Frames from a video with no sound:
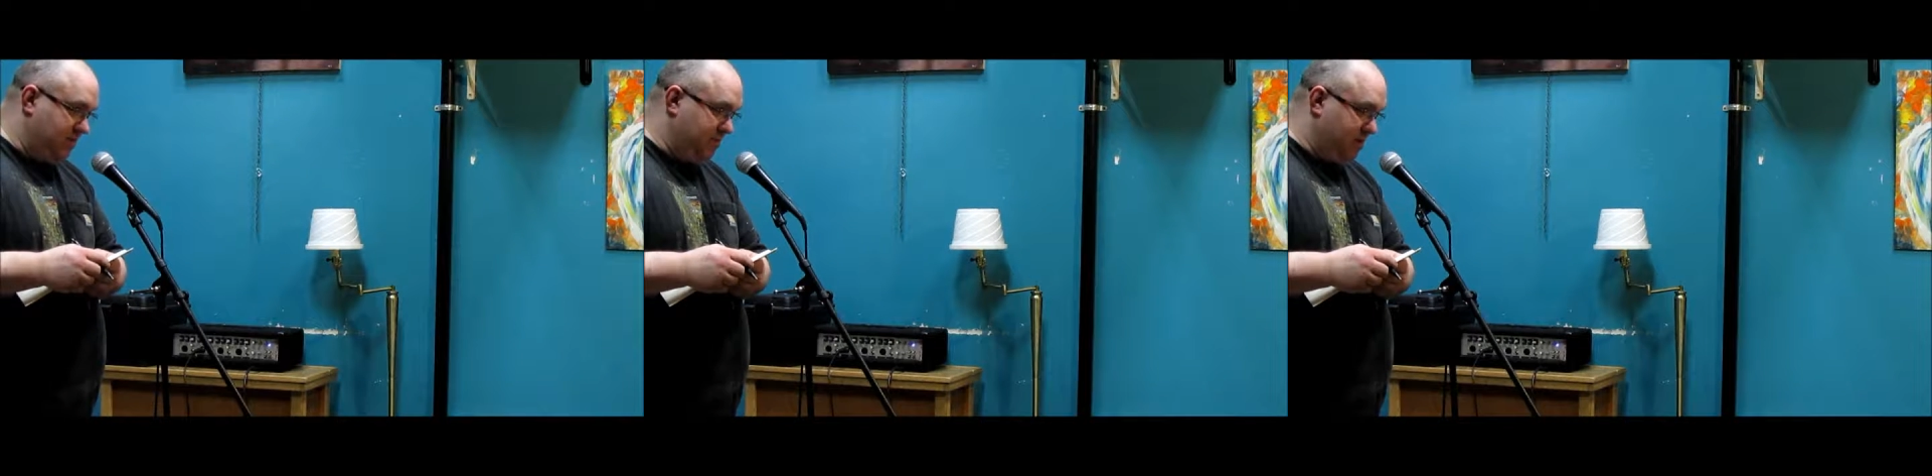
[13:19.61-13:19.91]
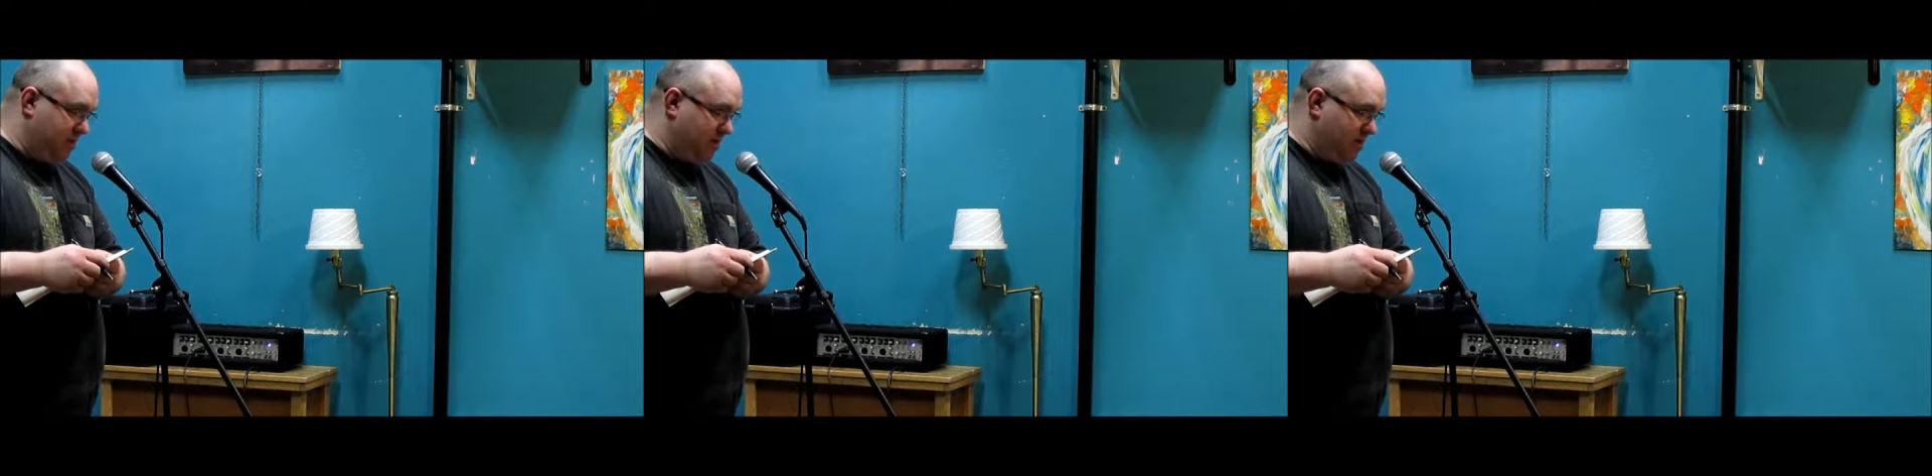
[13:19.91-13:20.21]

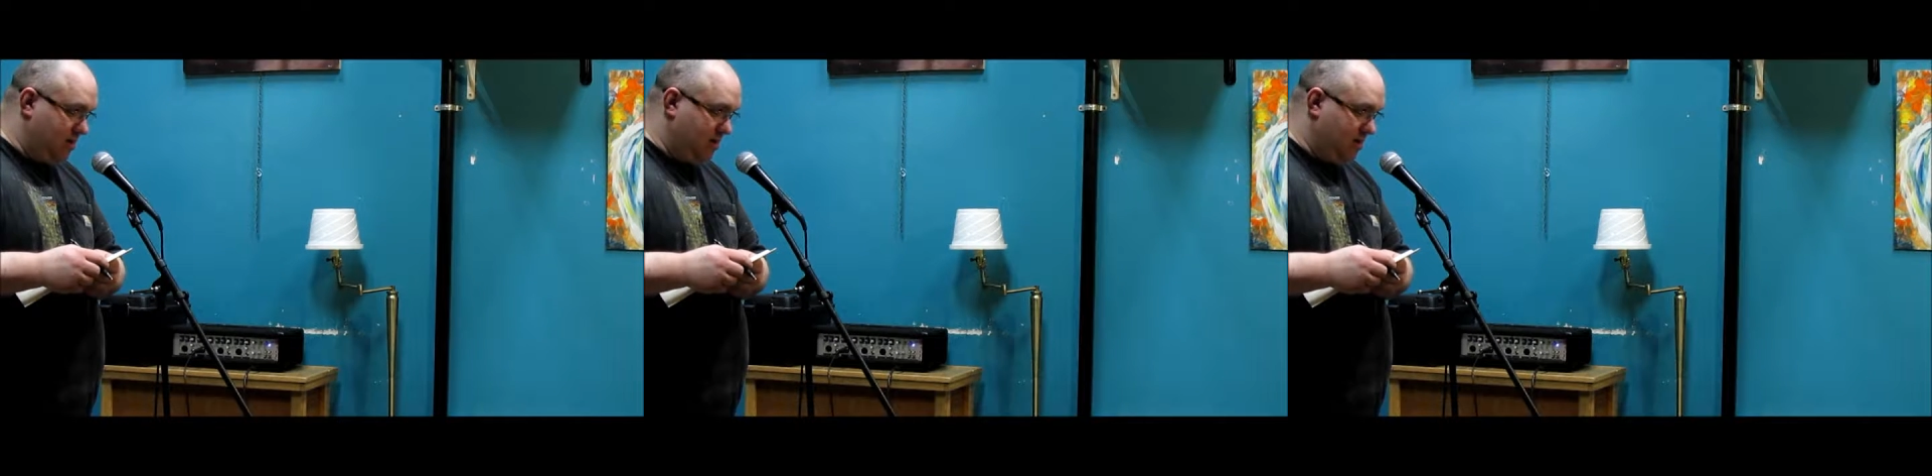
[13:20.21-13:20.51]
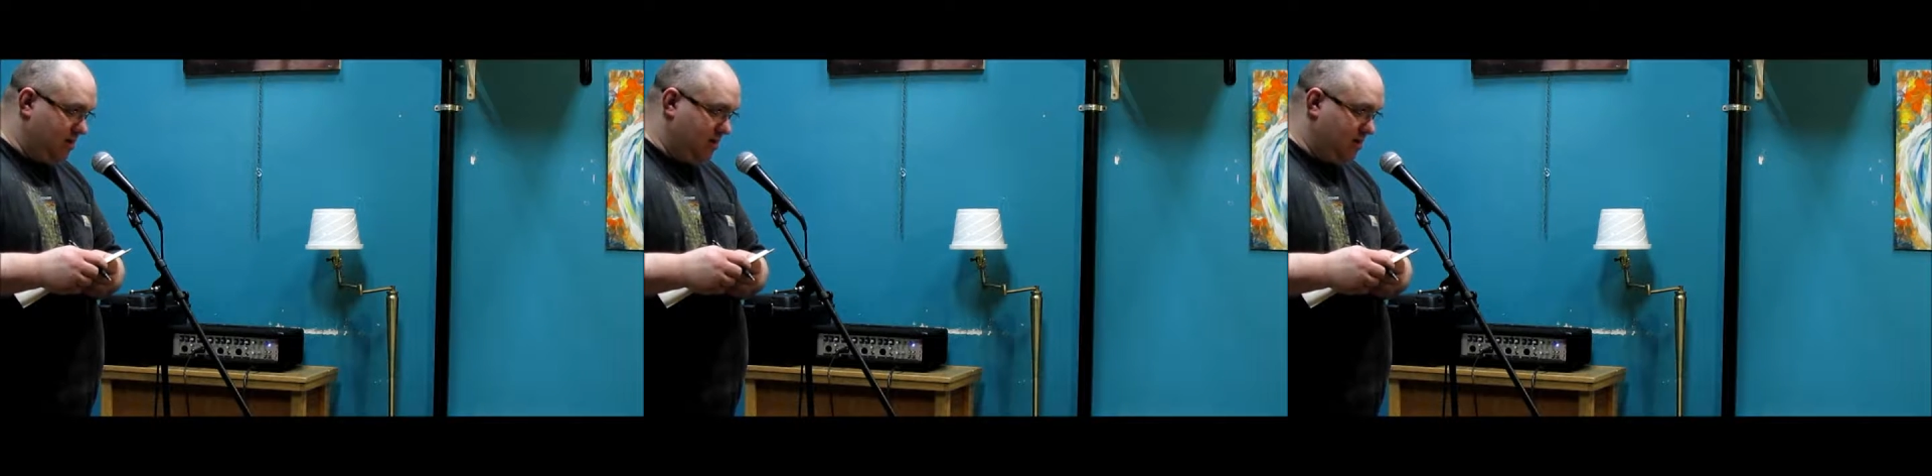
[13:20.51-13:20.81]
mother?
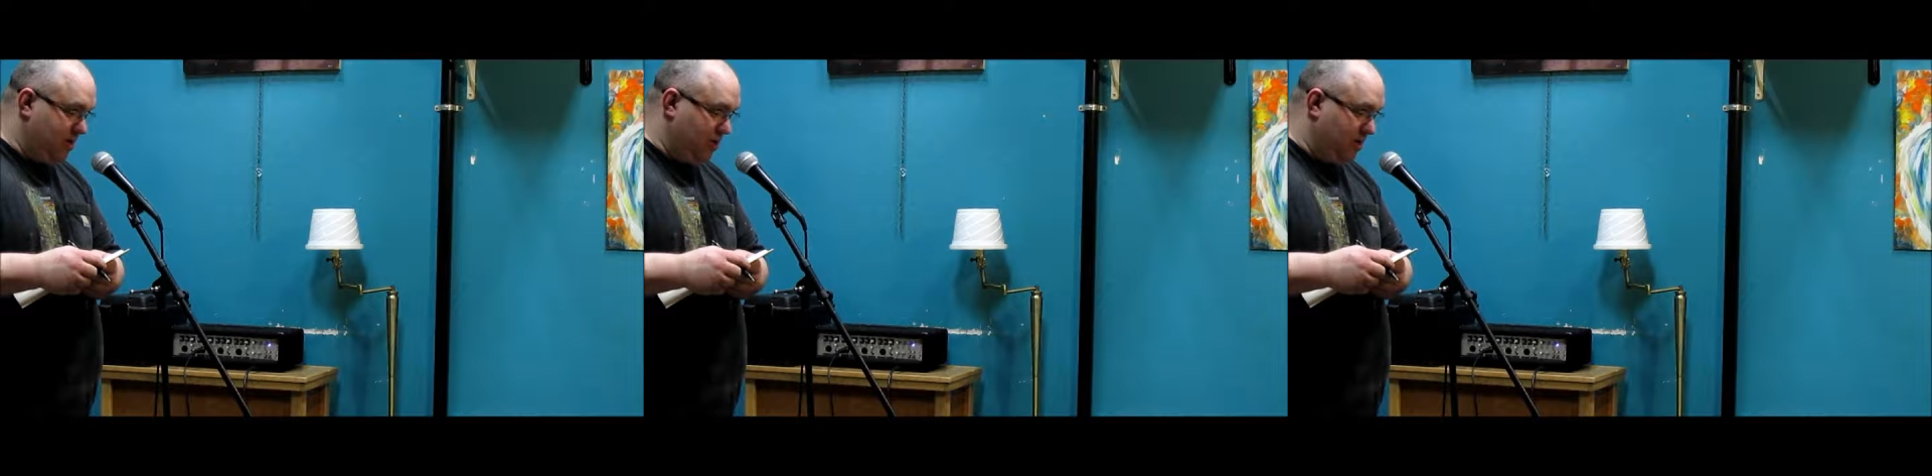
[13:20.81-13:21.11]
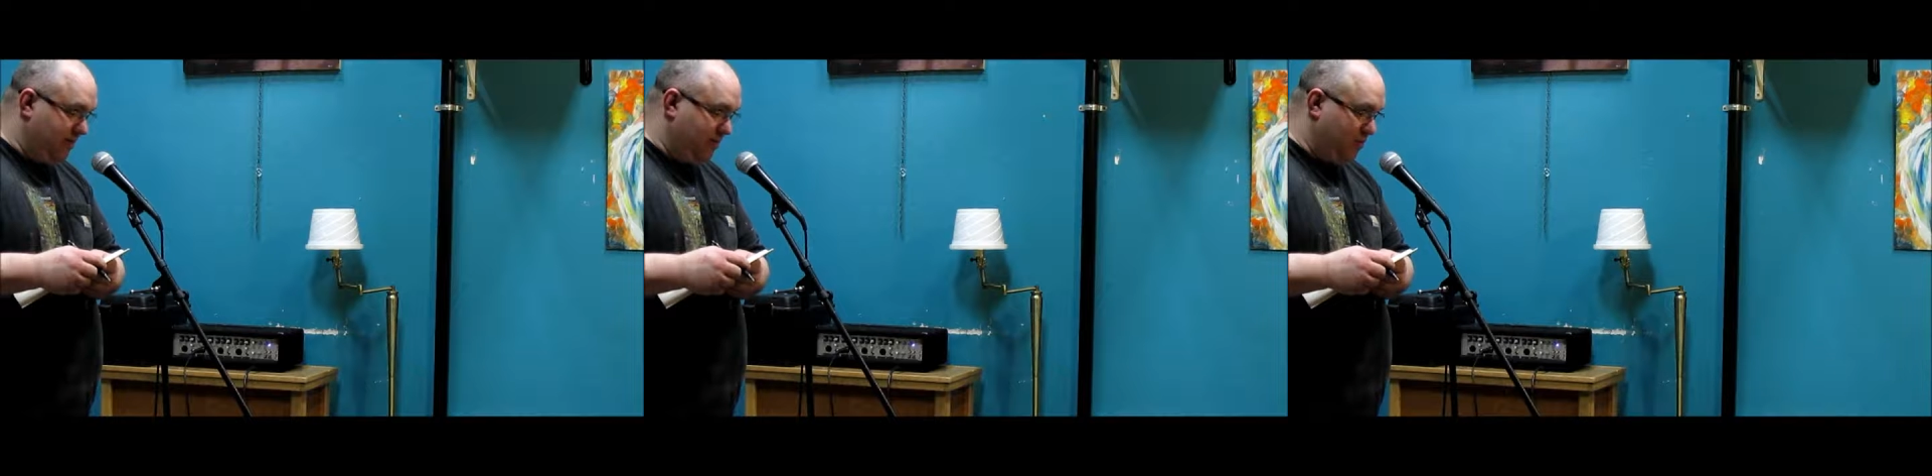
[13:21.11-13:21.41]
Do you
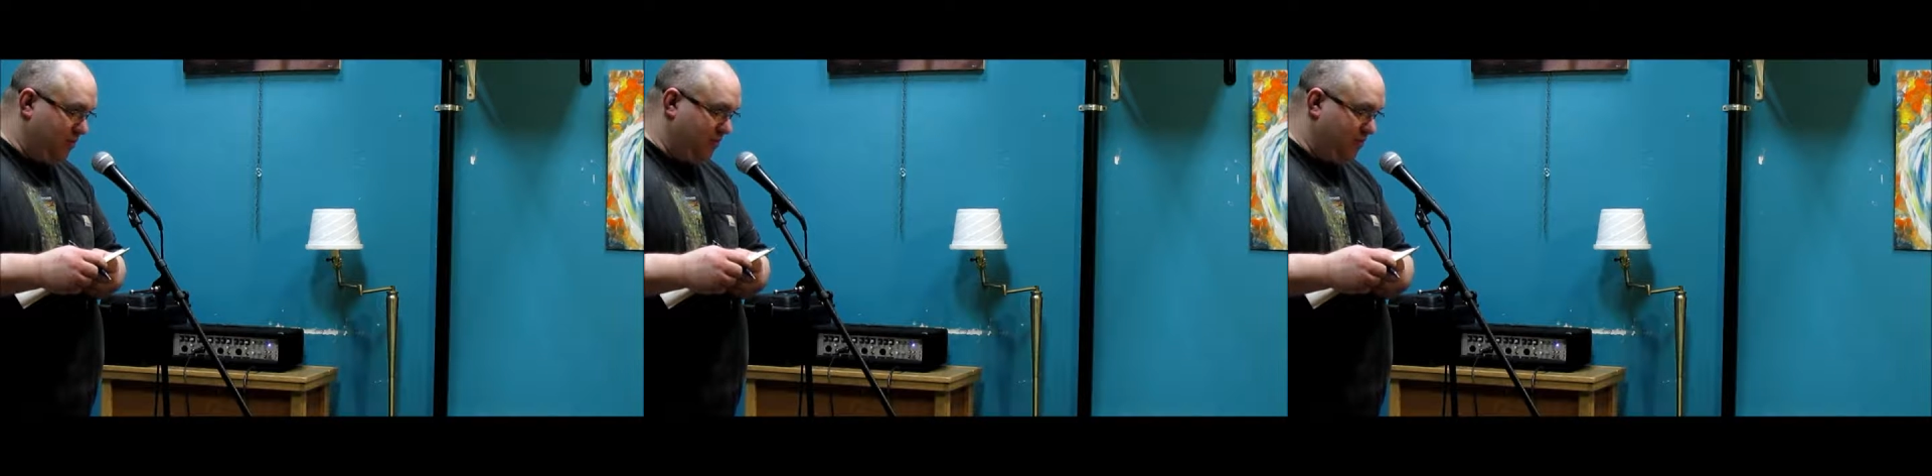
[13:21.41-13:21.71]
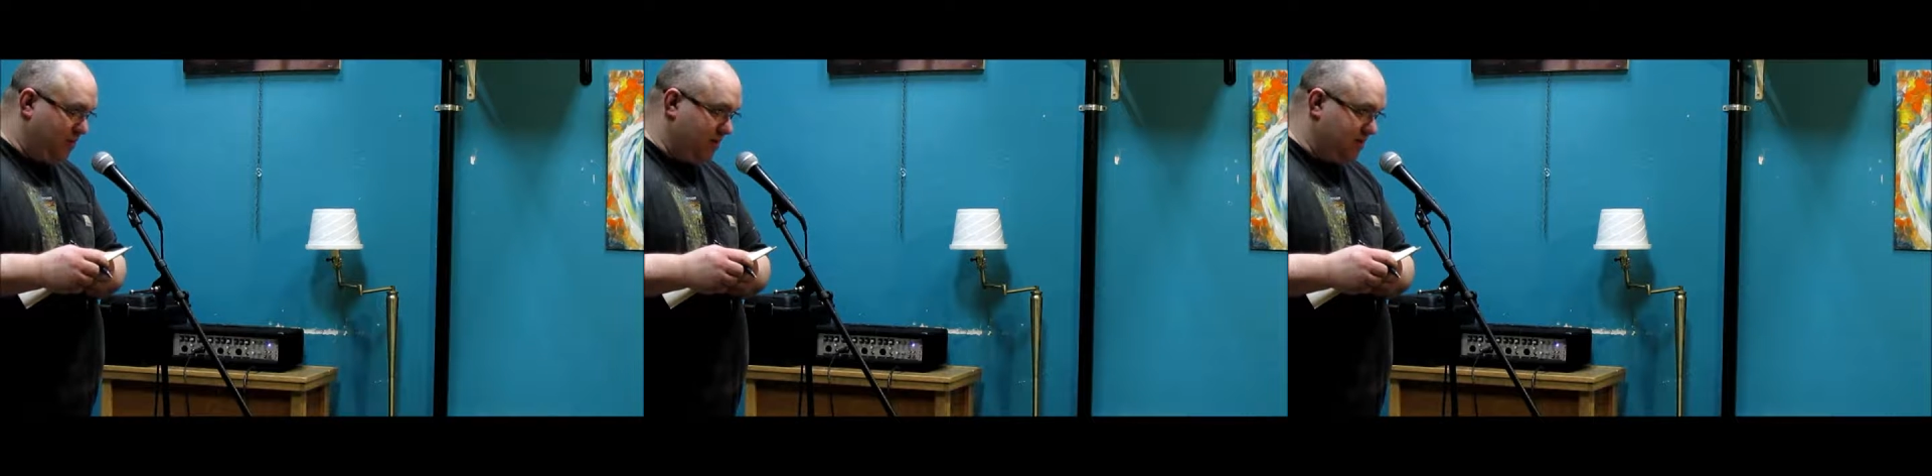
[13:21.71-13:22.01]
have a word
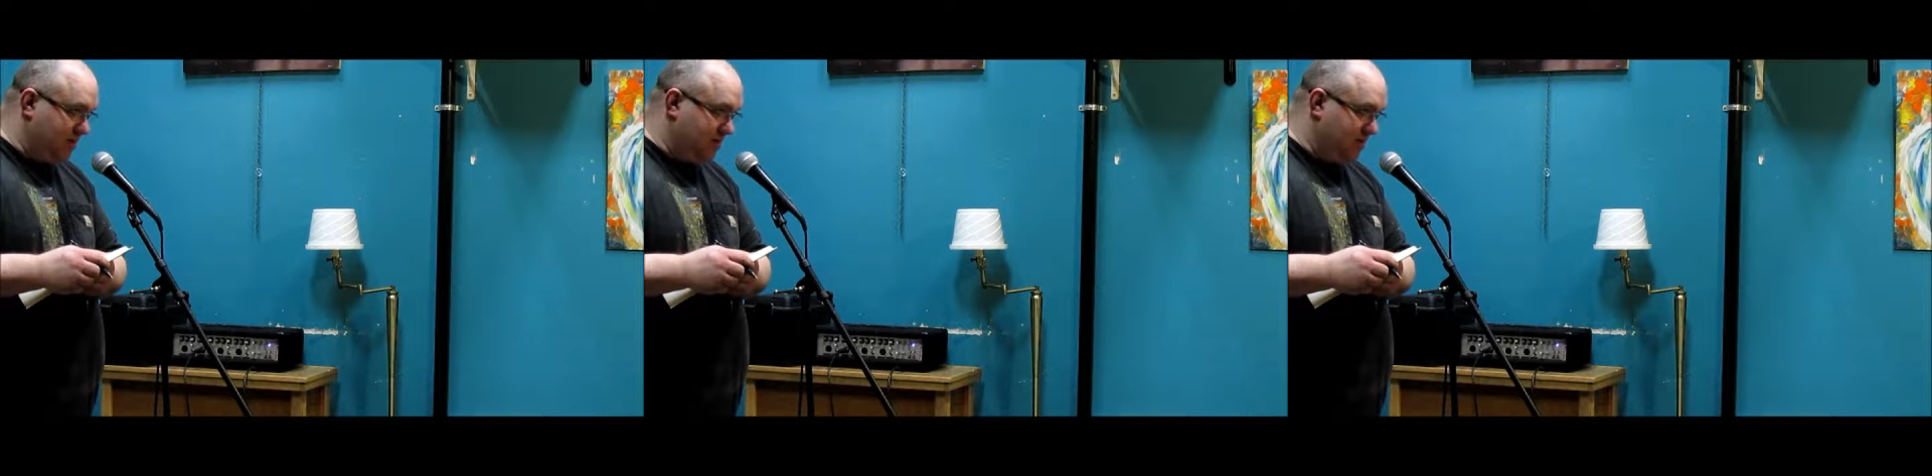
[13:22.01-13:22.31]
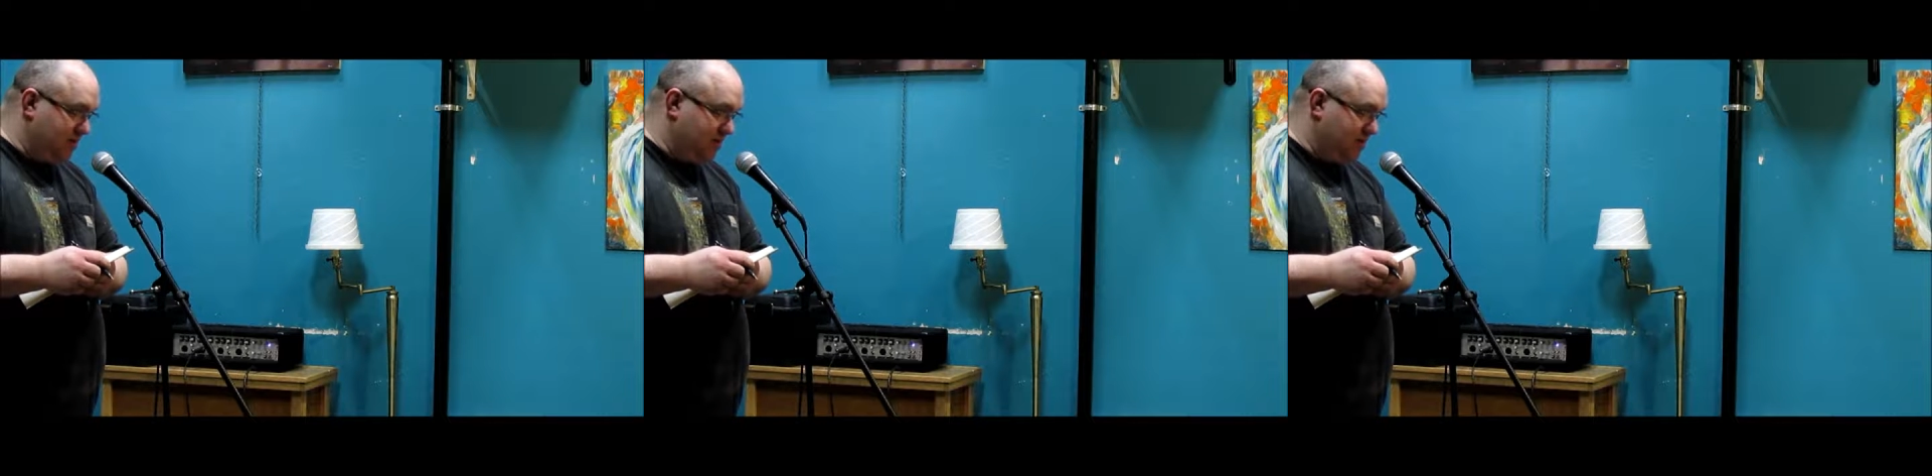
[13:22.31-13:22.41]
for us?